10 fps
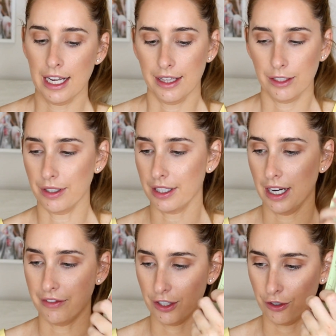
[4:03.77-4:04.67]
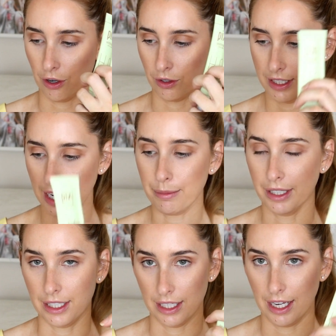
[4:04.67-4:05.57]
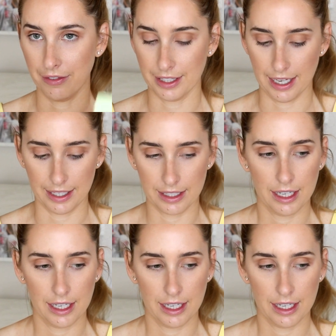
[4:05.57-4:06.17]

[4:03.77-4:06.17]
This one doesn't have a strong scent, but it does have a scent.